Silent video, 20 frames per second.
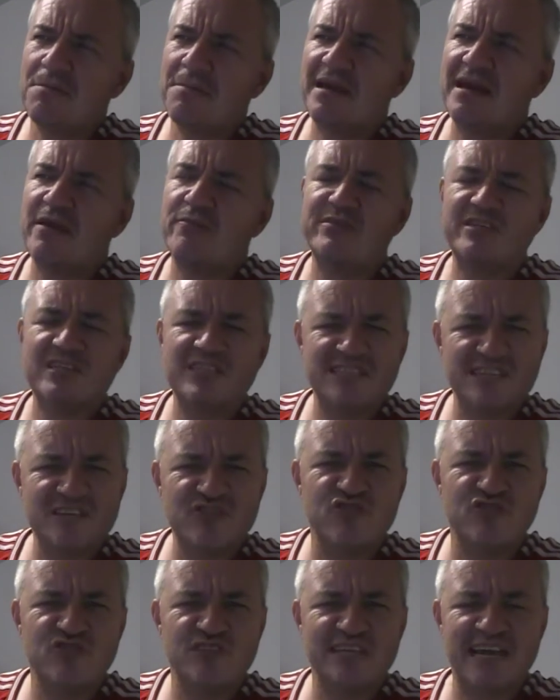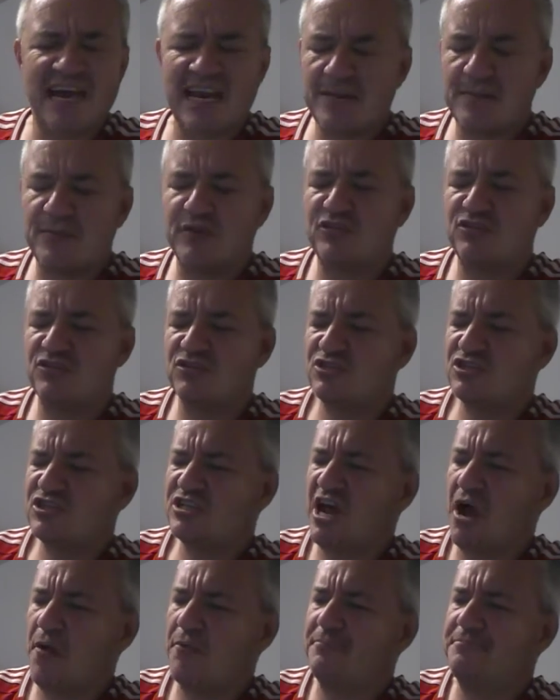beer with citrusy elements, you
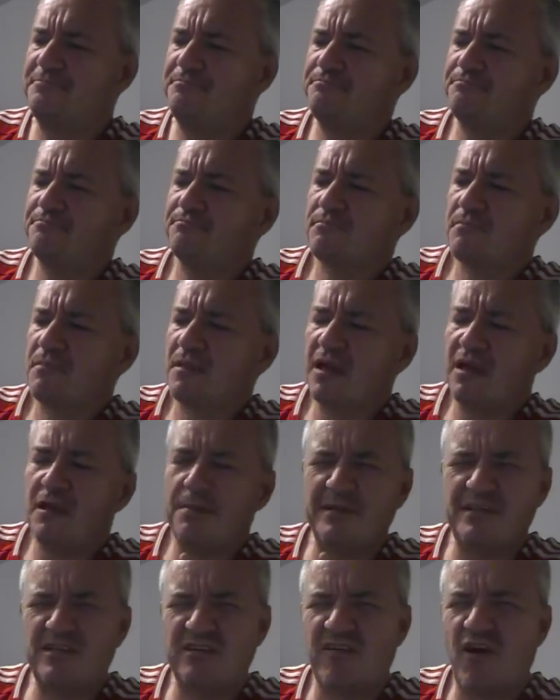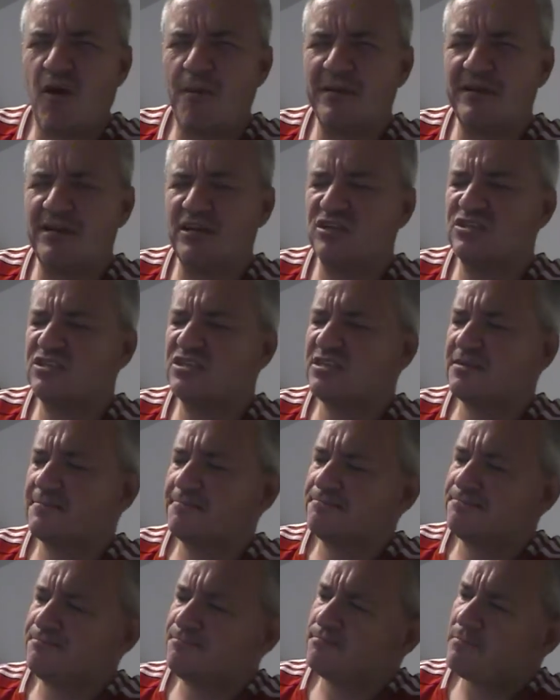know, and a bit of hoppiness.
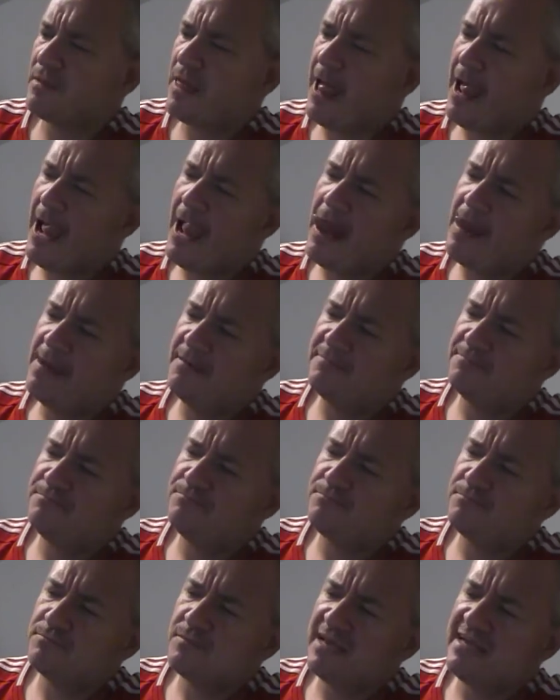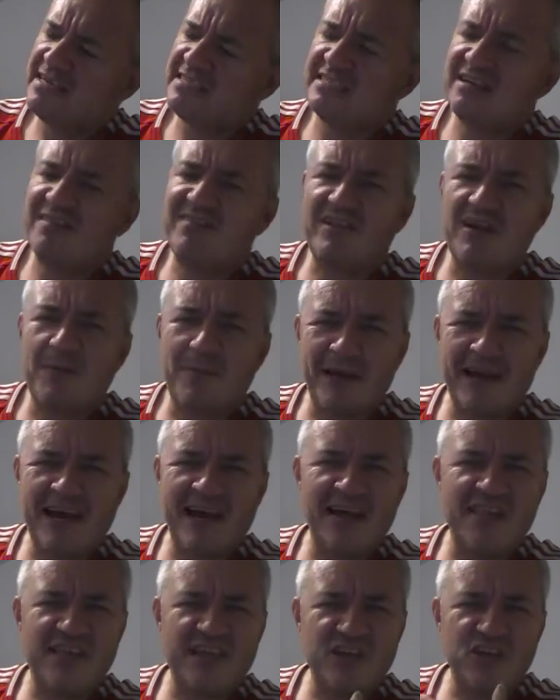It's definitely a
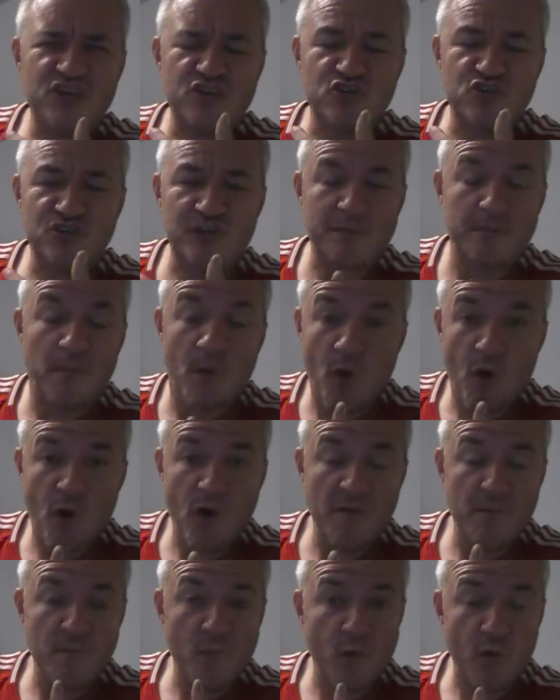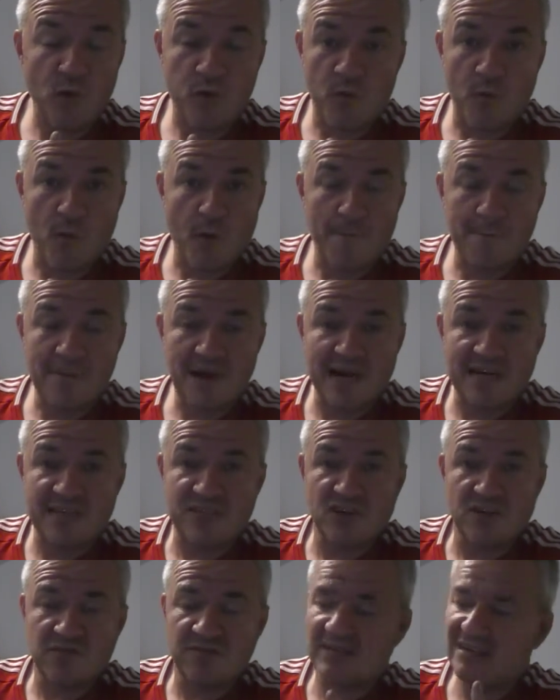beer that you could drink more than one pint
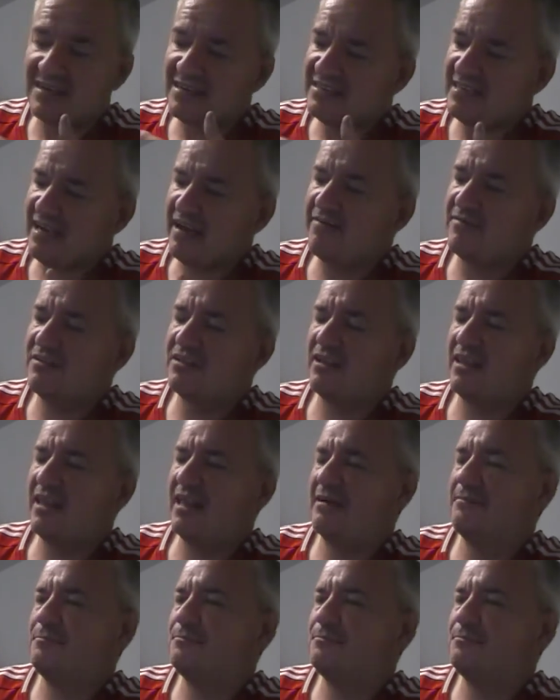of, definitely.